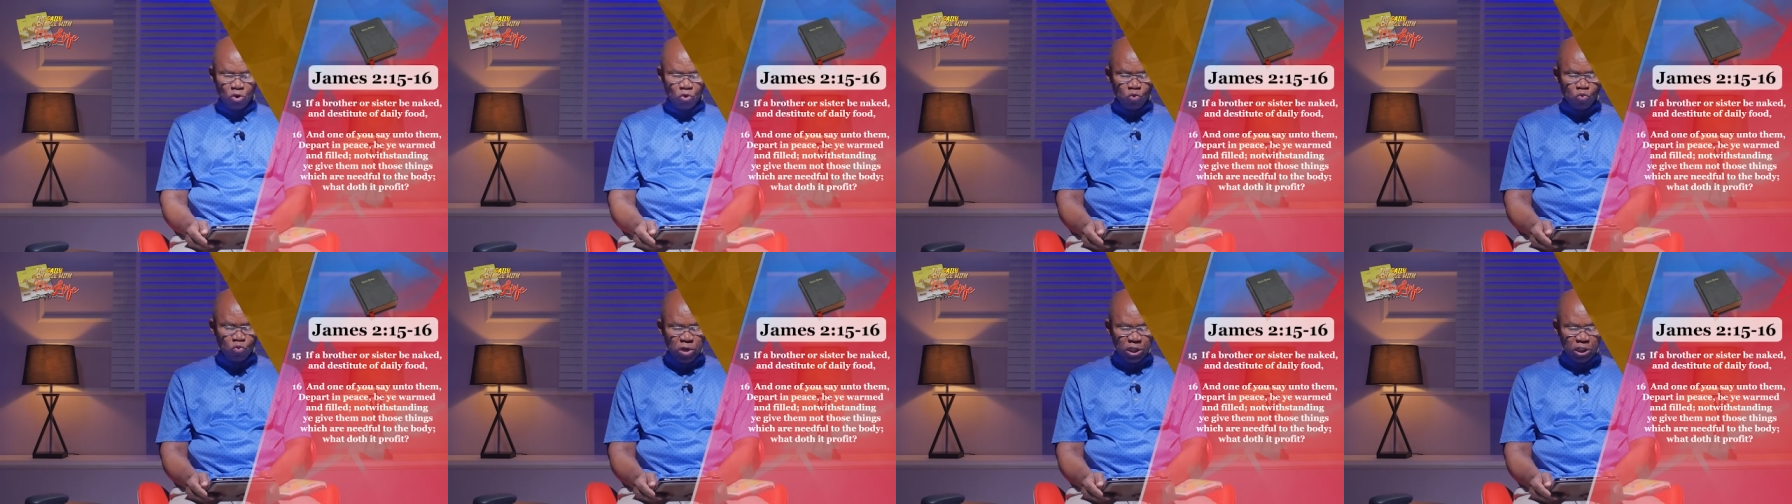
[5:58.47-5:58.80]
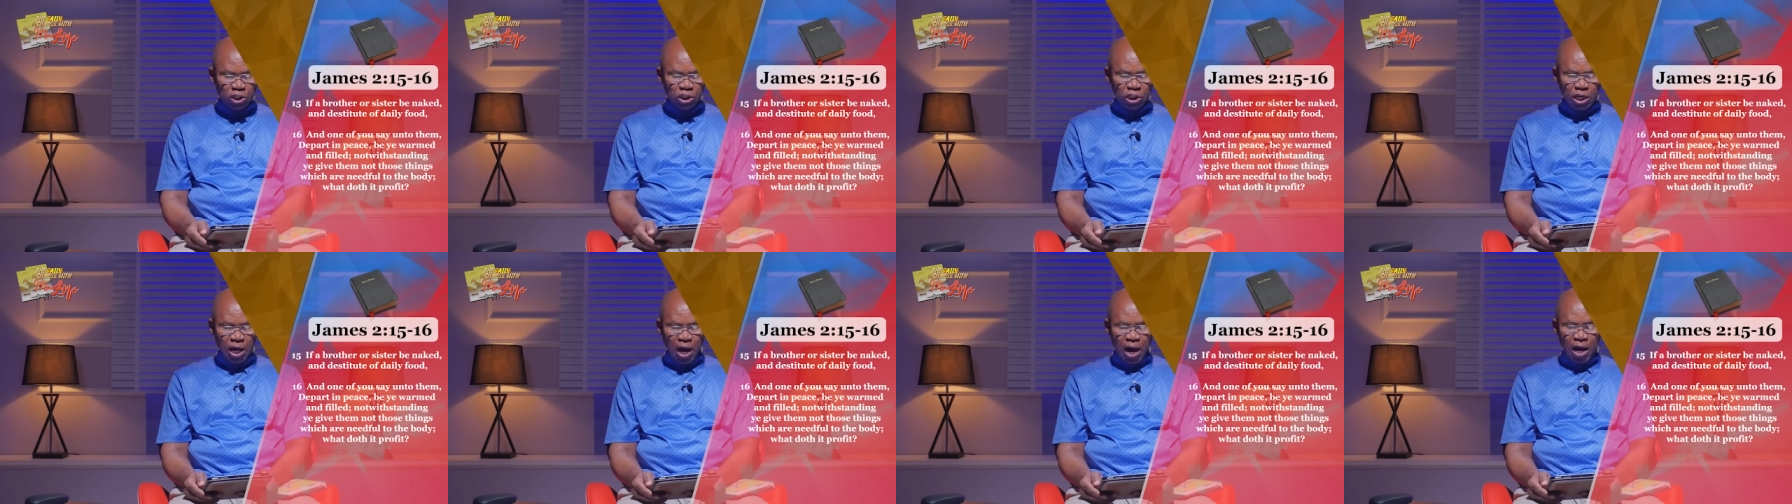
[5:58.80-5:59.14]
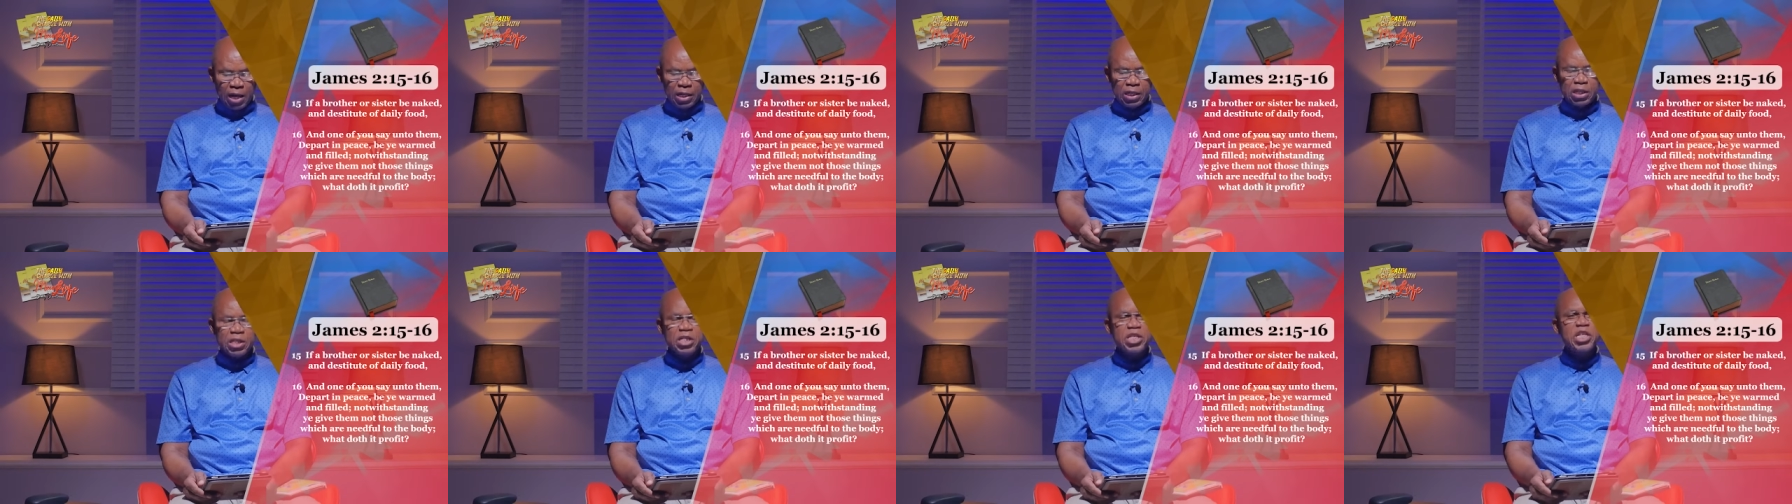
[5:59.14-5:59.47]
which
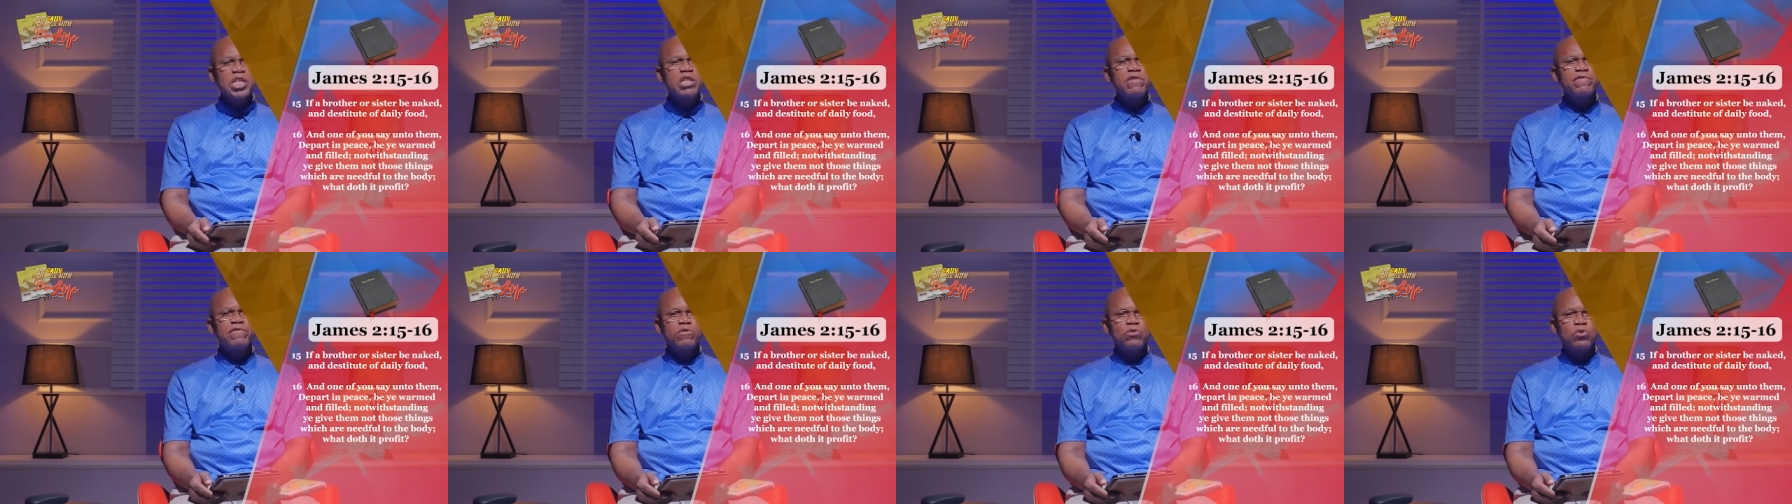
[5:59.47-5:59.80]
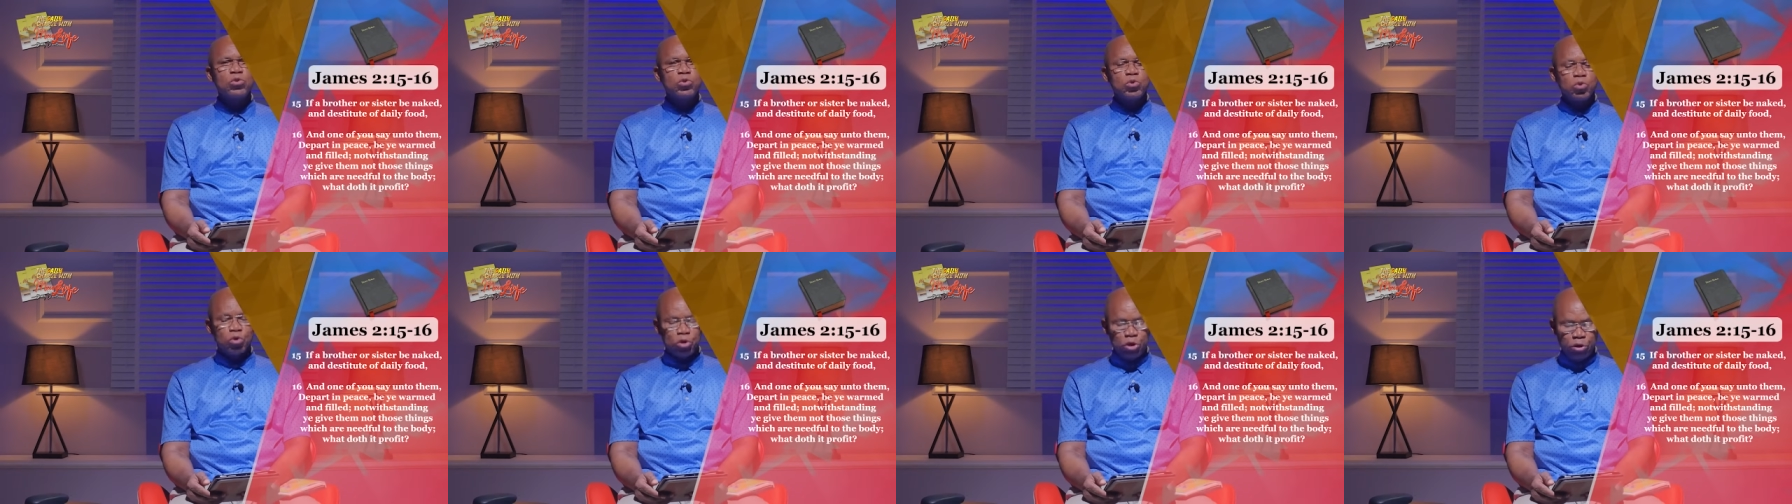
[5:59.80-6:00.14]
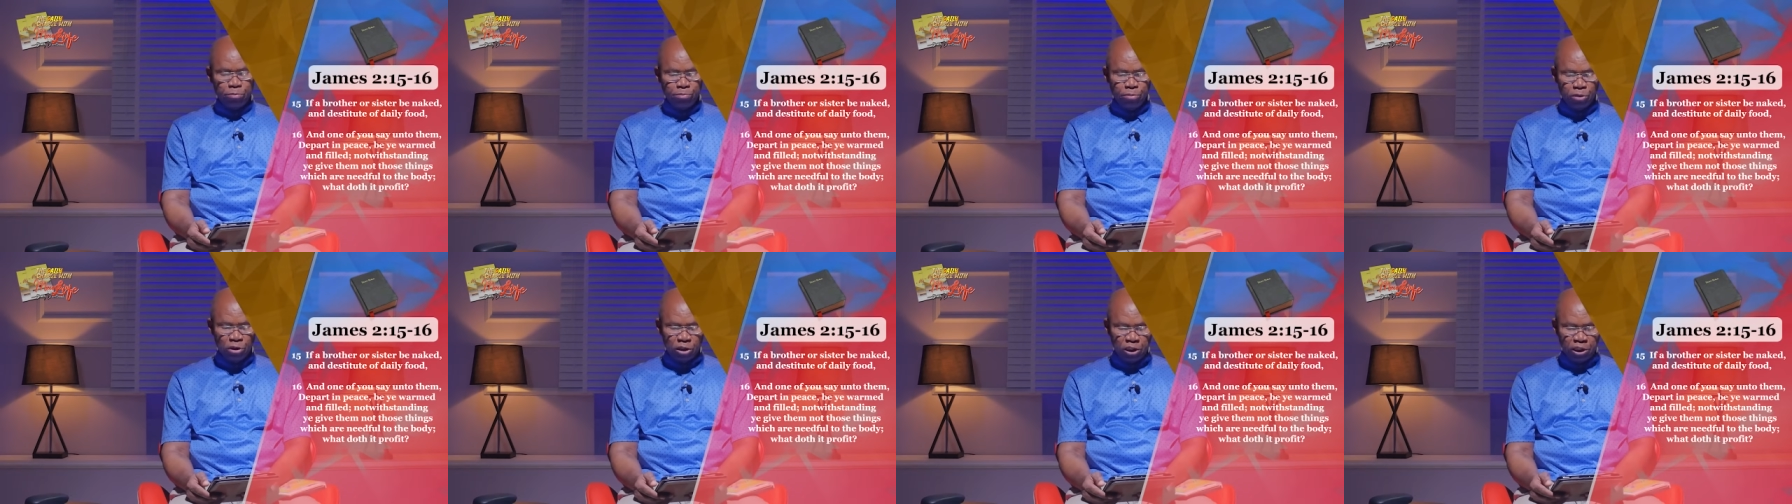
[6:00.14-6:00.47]
are needful to the
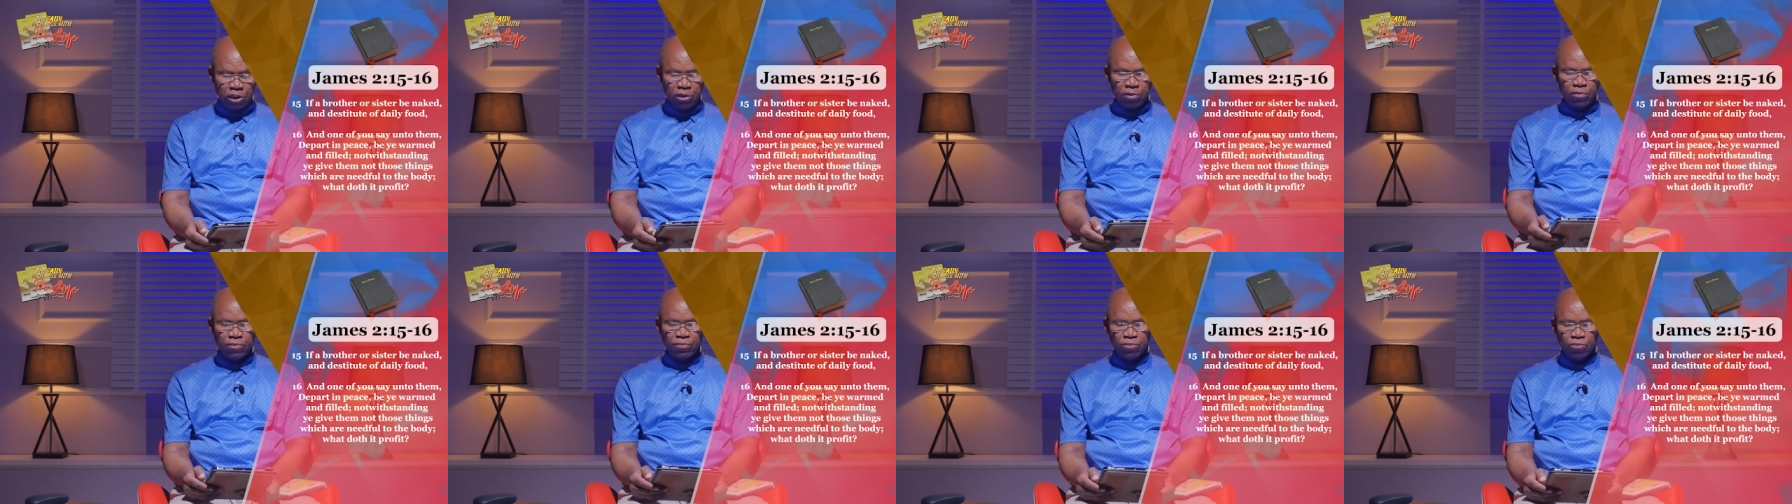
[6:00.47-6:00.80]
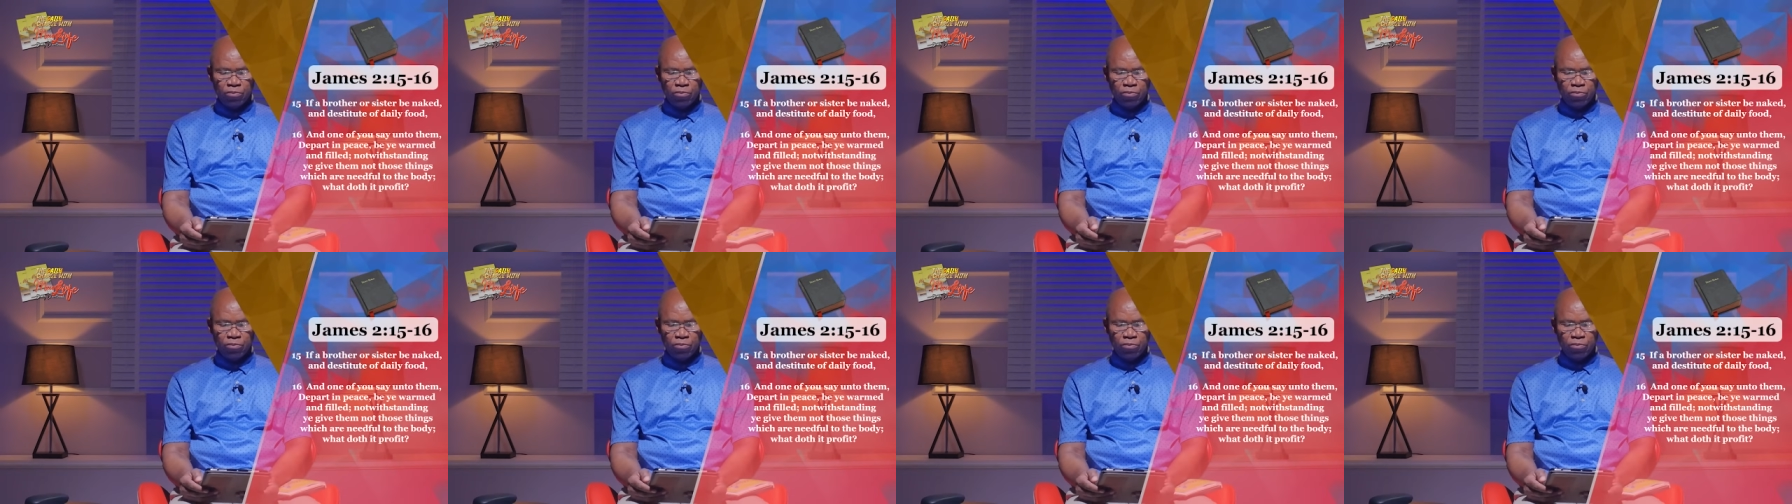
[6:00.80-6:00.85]
body.